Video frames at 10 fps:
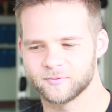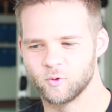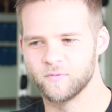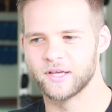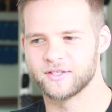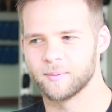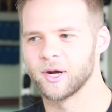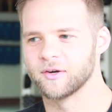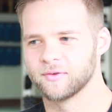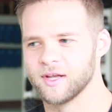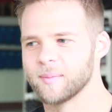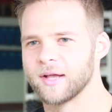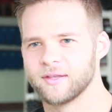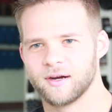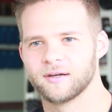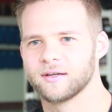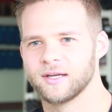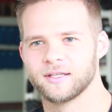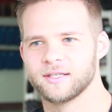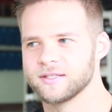We've done seminars for him out there,
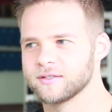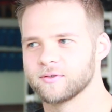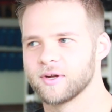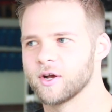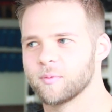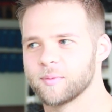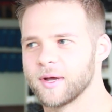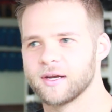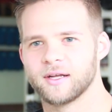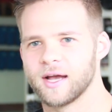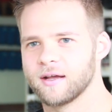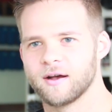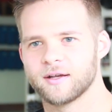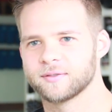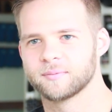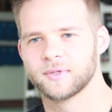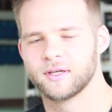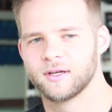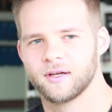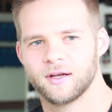and he's a great open-minded guy. Awesome.
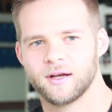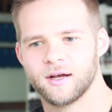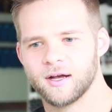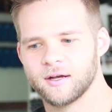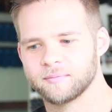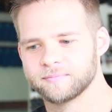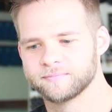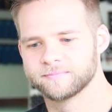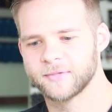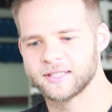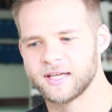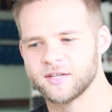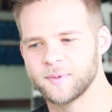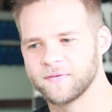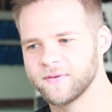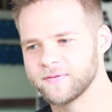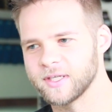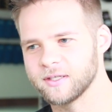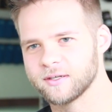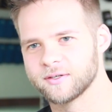Like I said, I spent
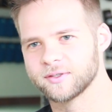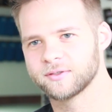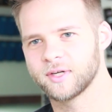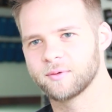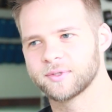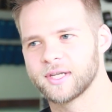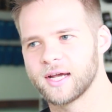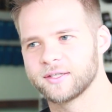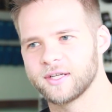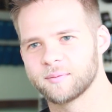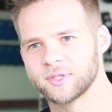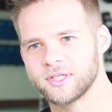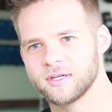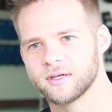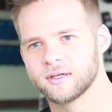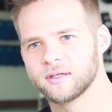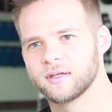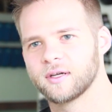15 years training with Tadashi Yamashita.